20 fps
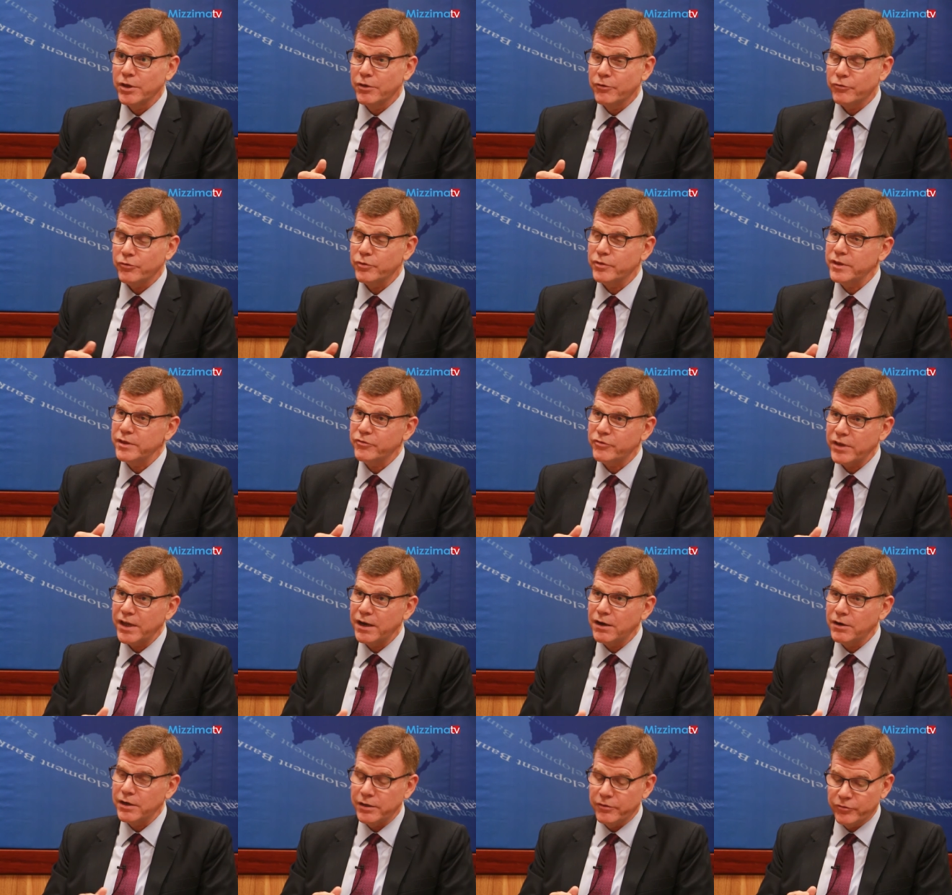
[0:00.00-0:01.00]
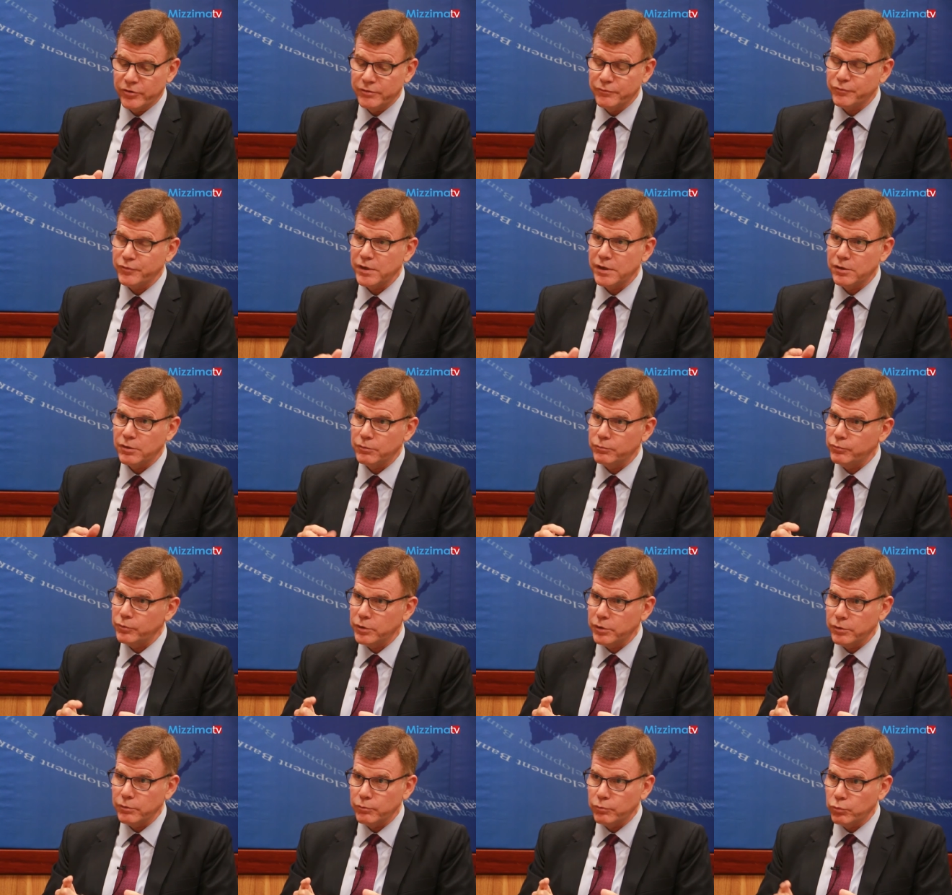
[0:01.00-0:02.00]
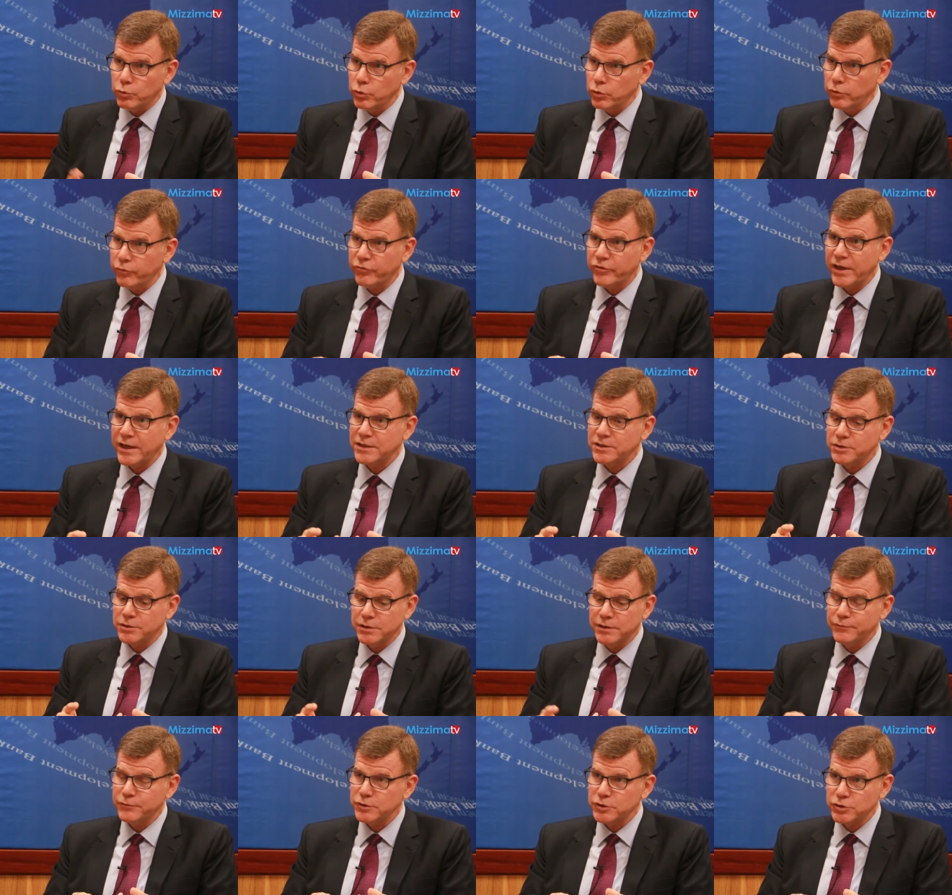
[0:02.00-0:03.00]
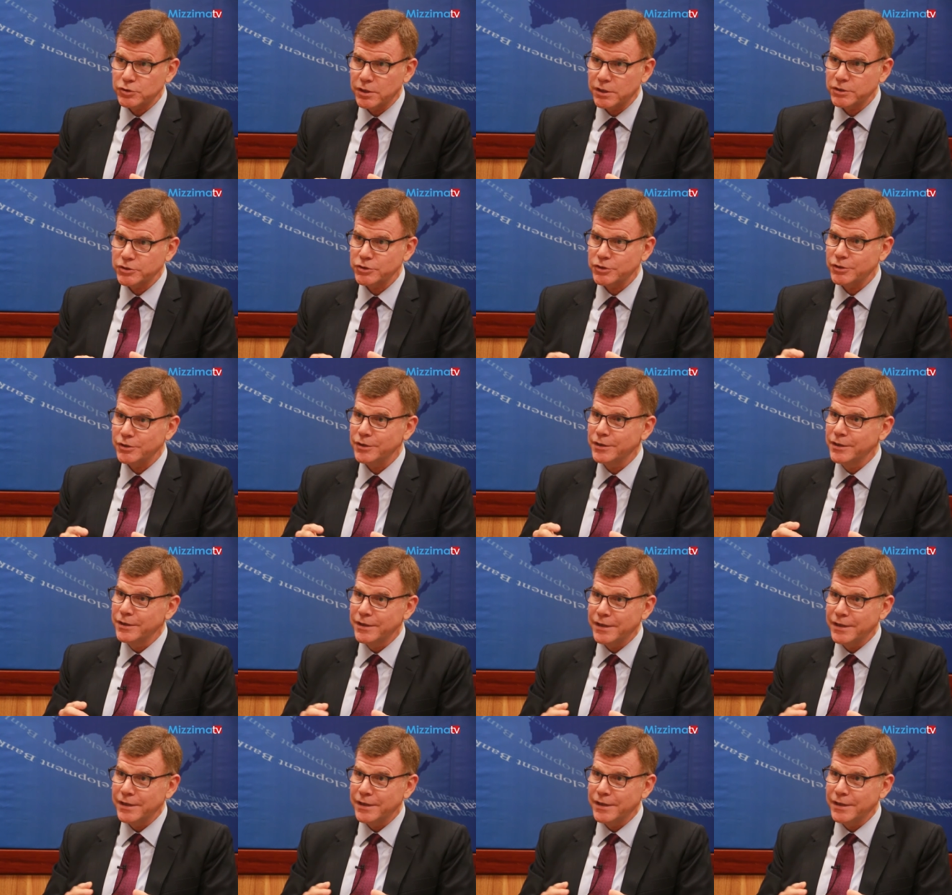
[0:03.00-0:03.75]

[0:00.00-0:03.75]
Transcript: So these areas, you know, uh, rural sector, infrastructure,